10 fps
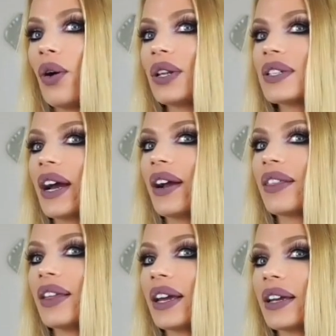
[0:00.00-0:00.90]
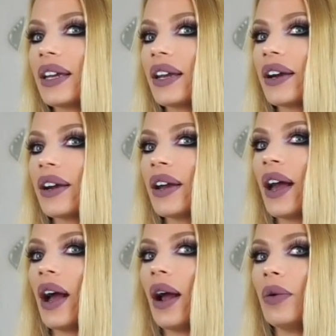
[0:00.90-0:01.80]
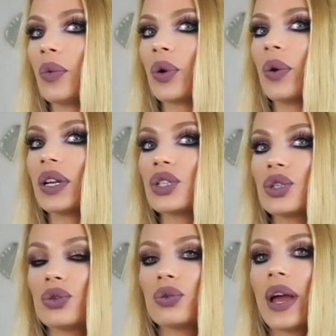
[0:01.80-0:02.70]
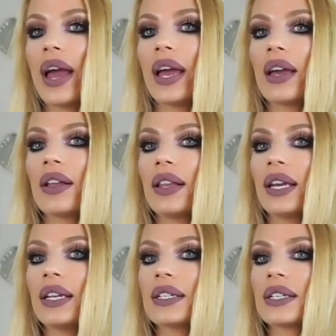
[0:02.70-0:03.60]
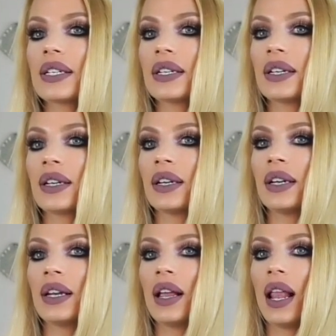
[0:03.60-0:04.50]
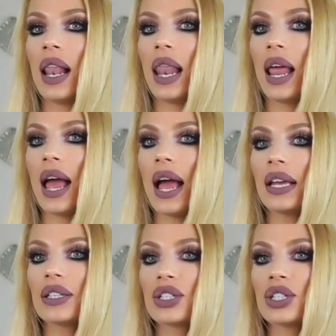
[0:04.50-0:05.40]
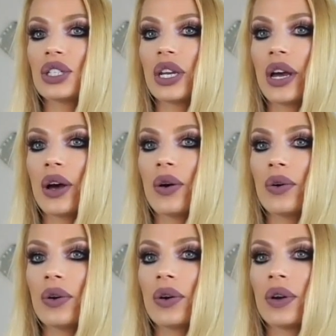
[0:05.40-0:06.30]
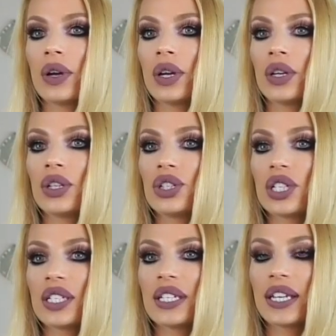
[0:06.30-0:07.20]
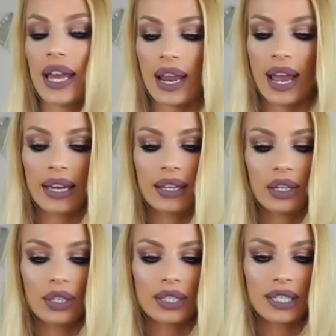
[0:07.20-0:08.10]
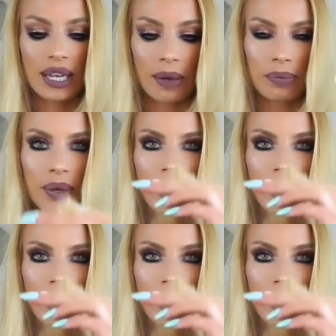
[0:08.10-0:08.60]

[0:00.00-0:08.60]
entire thing here, and we're going to angle it so, just to get any little tip